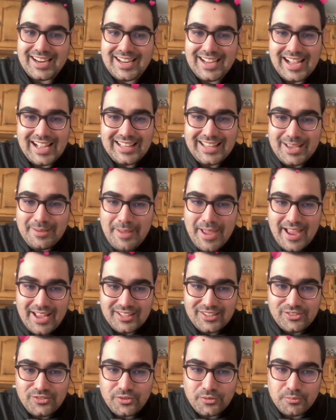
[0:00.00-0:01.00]
goddamn
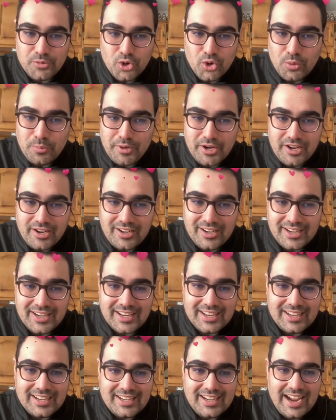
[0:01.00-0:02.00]
ads from Uber
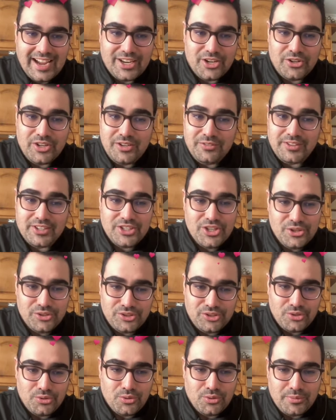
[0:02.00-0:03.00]
I don't even use
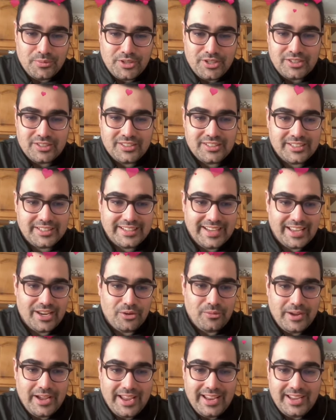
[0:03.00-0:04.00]
you Uber get
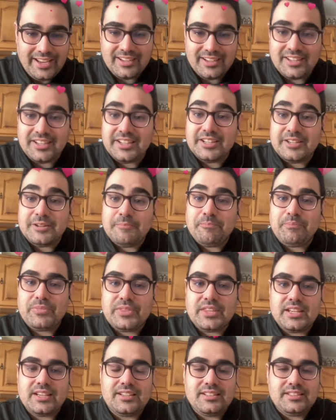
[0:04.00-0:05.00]
away
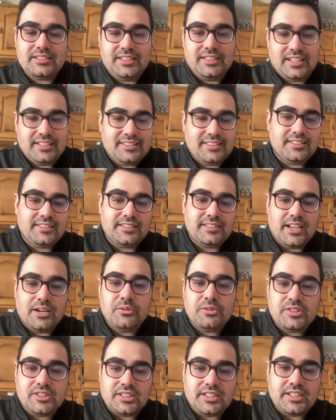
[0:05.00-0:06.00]
that
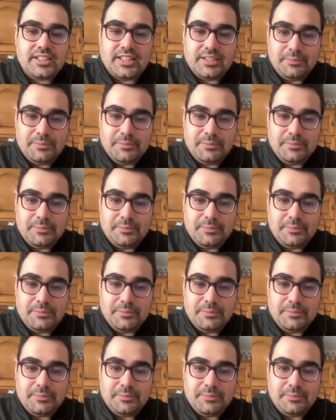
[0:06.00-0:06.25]
was literally